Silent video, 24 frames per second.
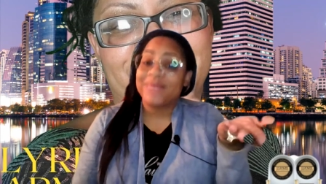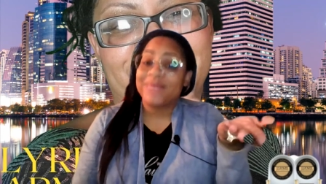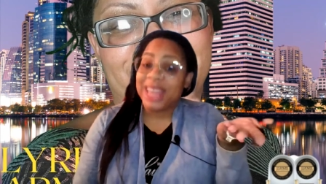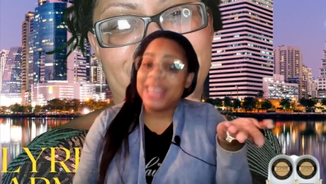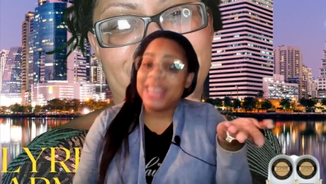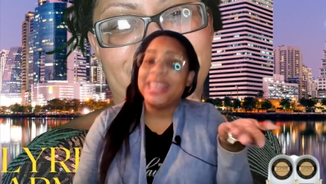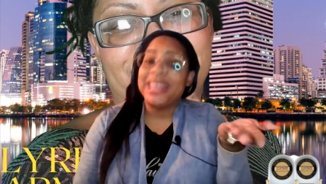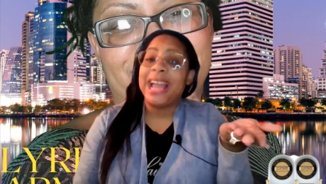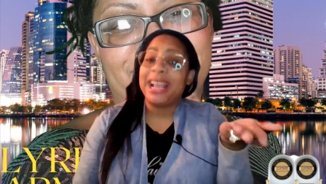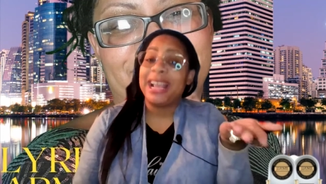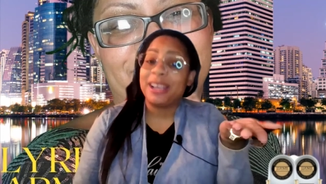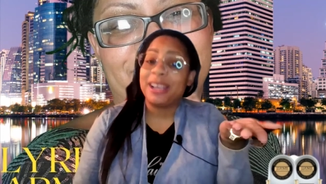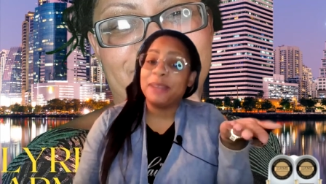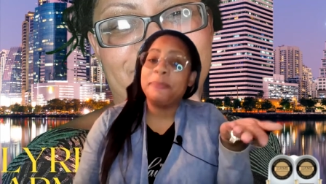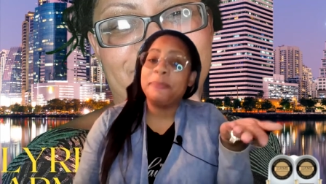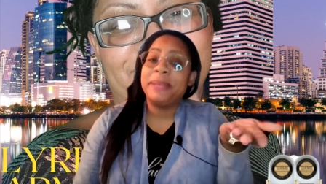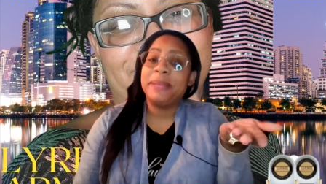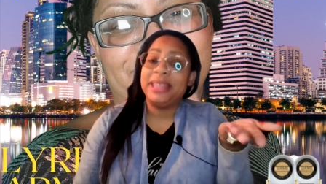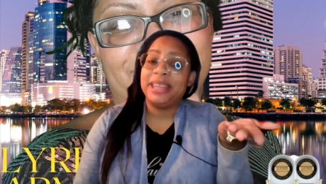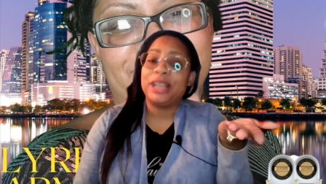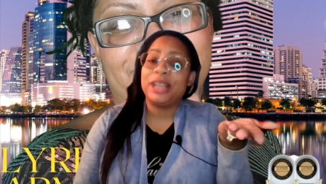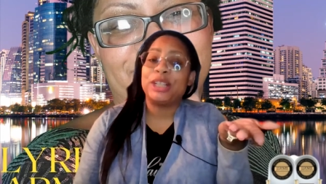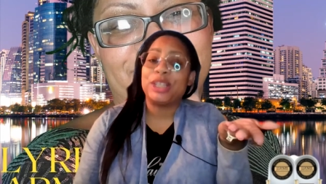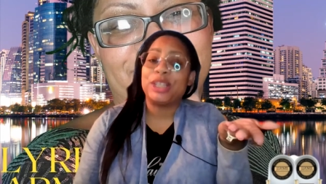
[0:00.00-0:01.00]
That could
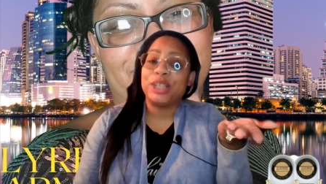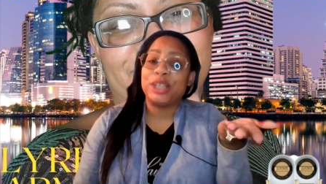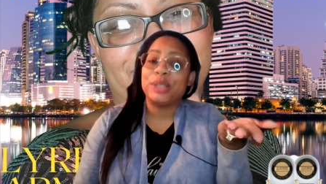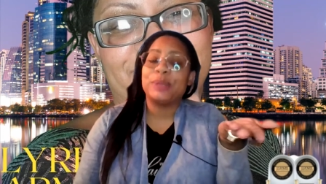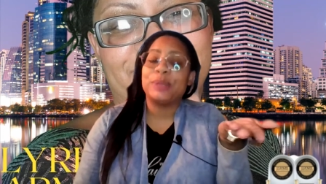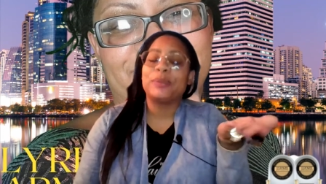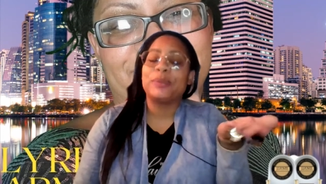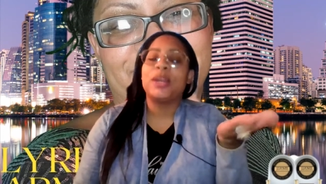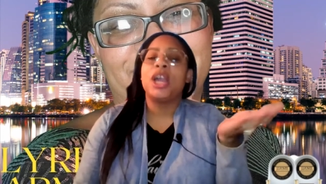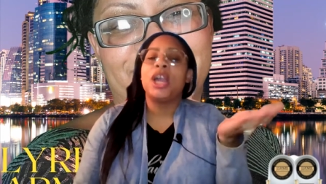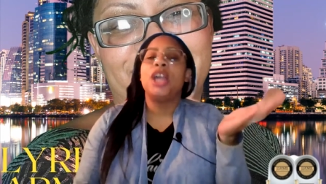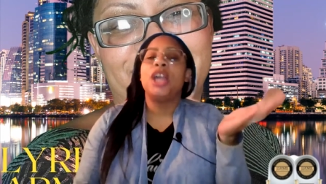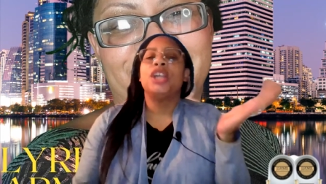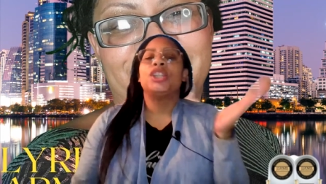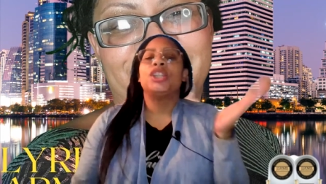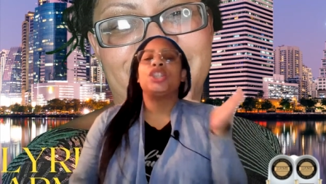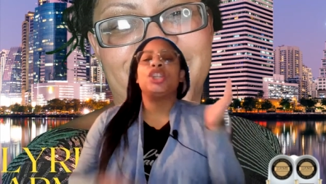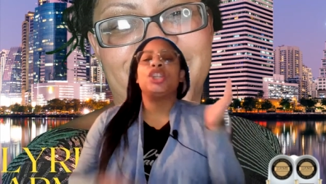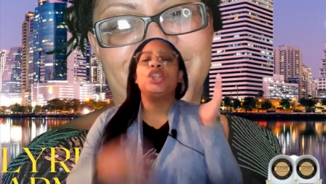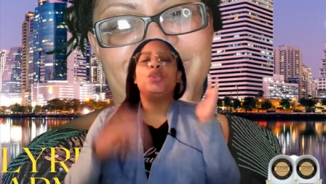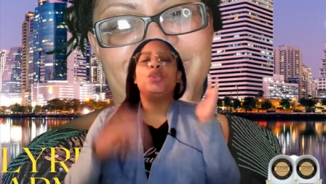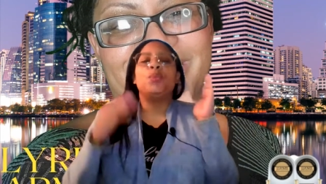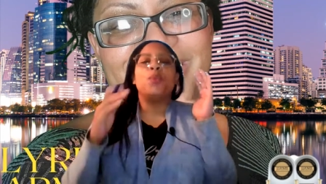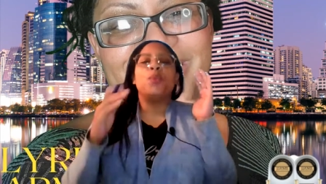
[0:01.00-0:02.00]
be there too.
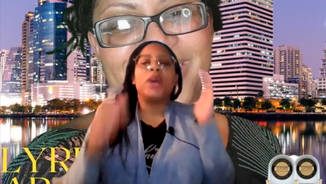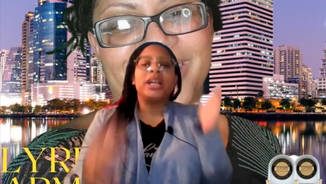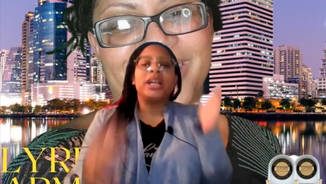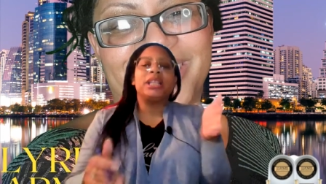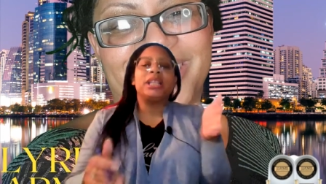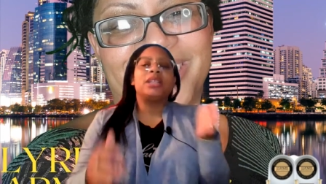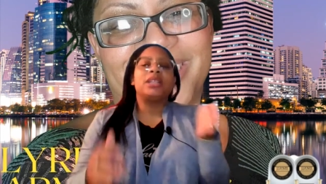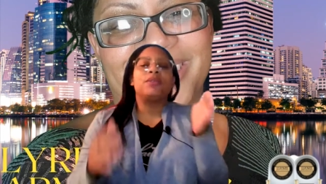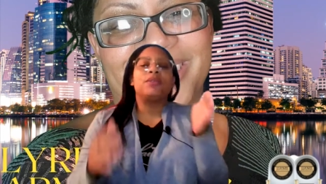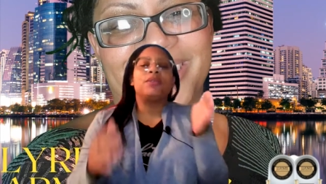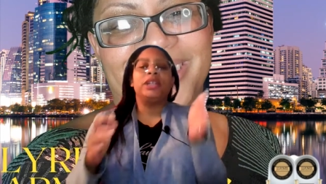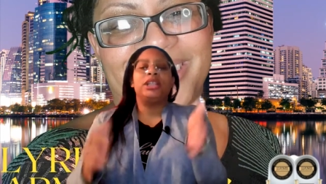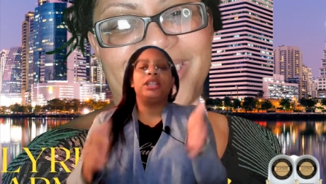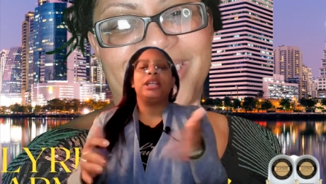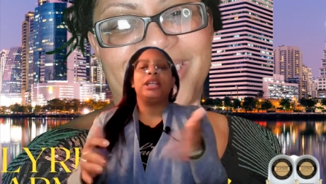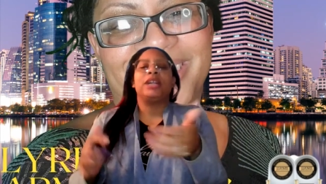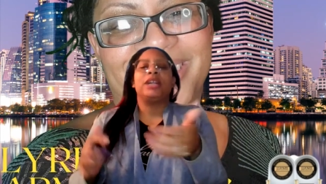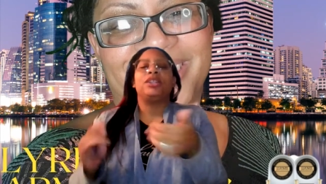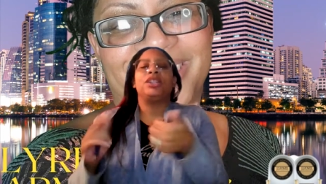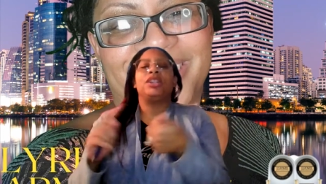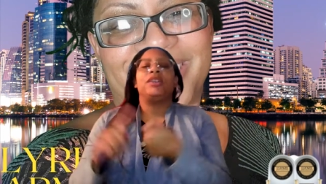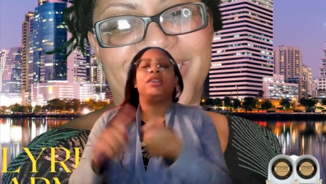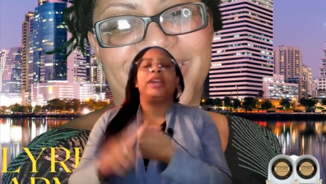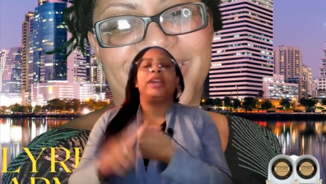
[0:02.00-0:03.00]
So you want to reach
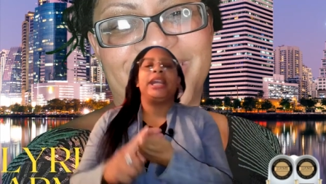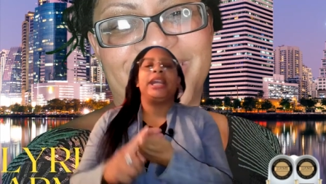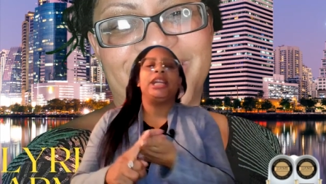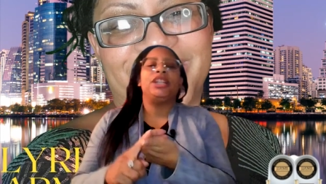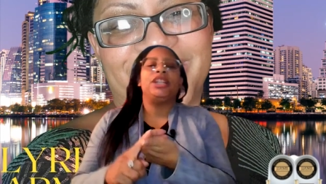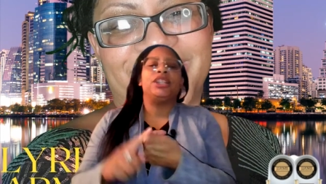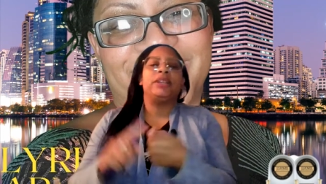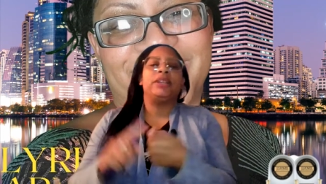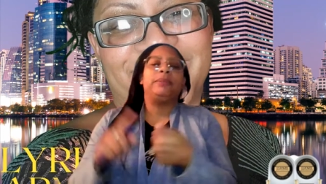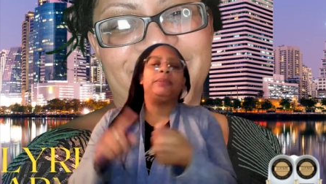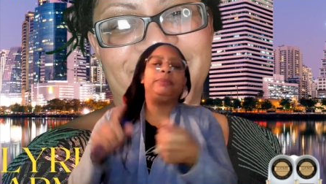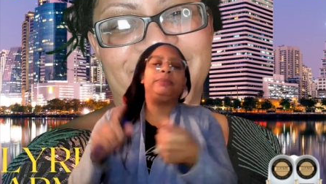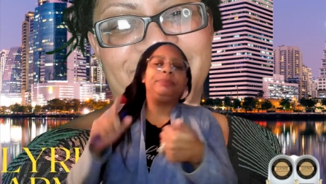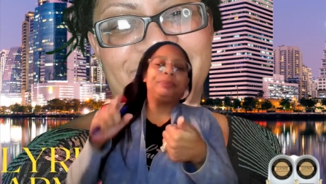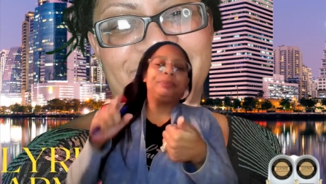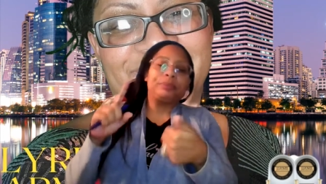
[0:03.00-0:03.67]
out to your agent,